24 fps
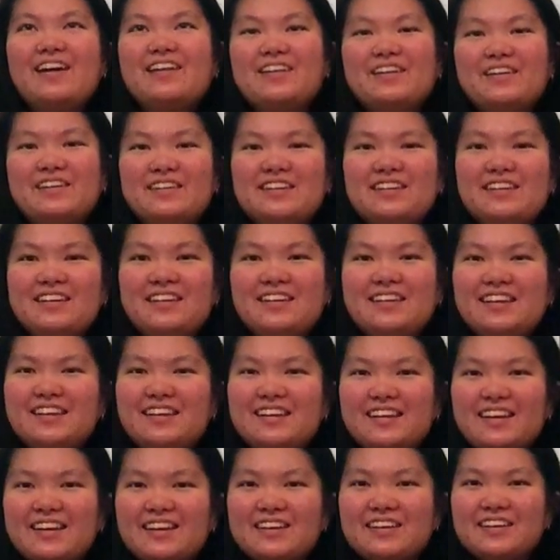the
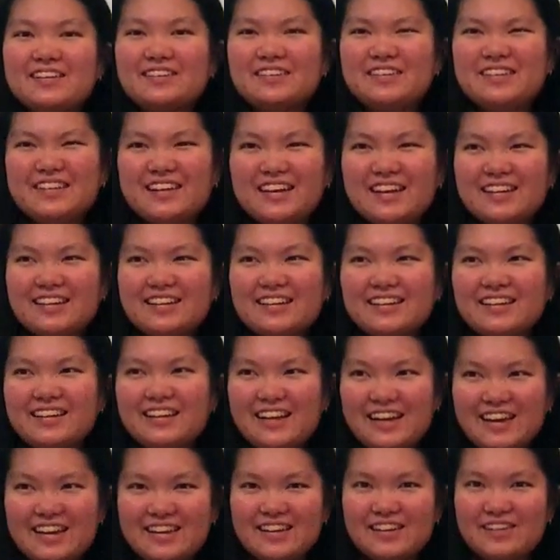Nintendo DS
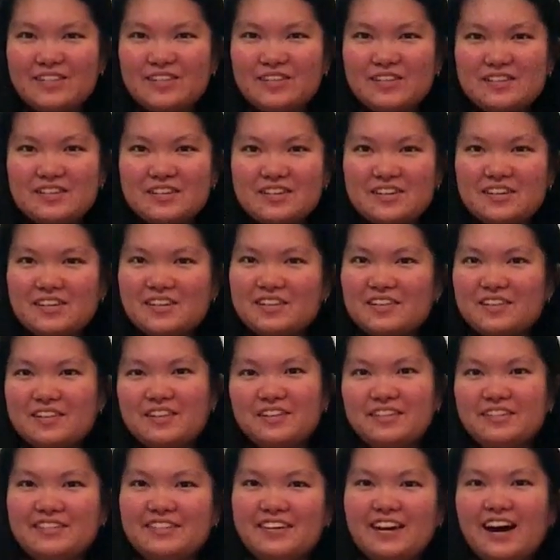Lite,
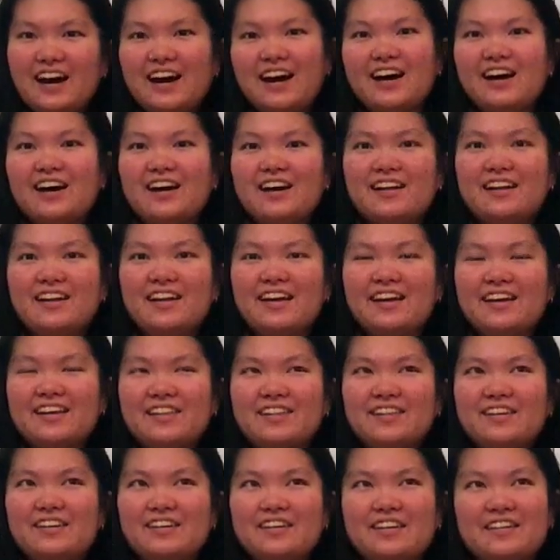they're not
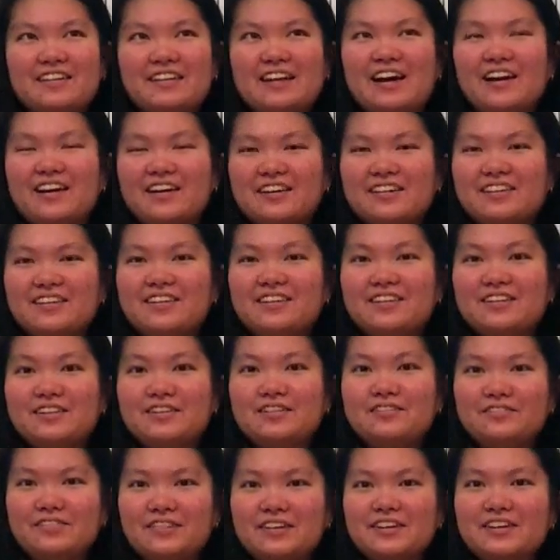like, they're now
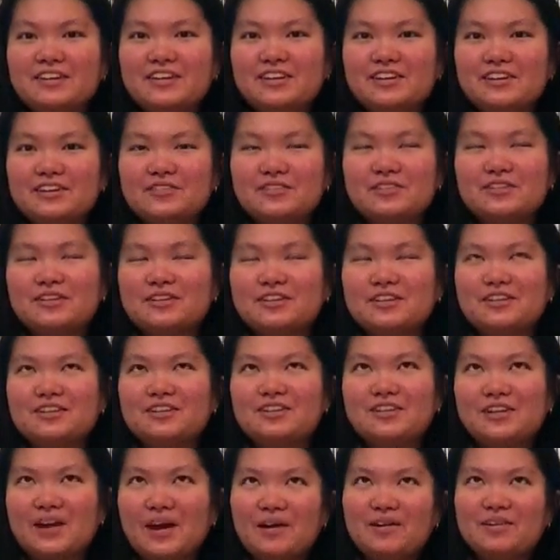considered vintage, which is
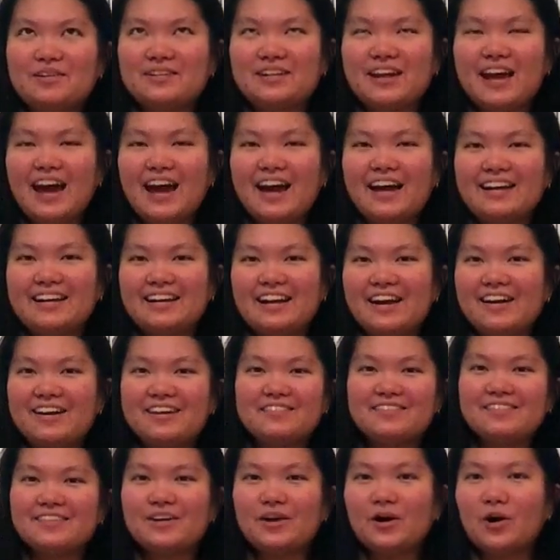so sad. Now
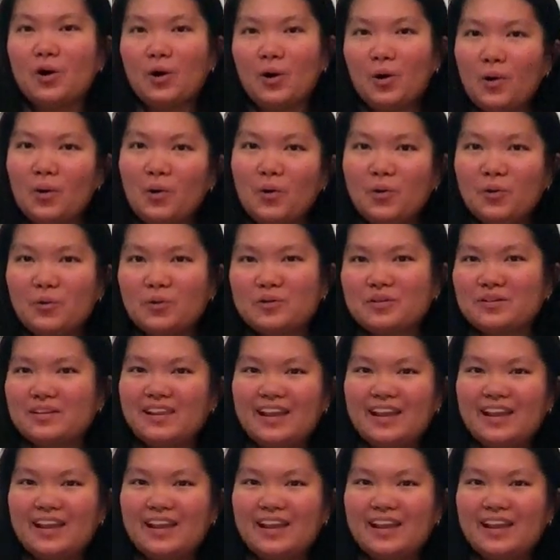I feel old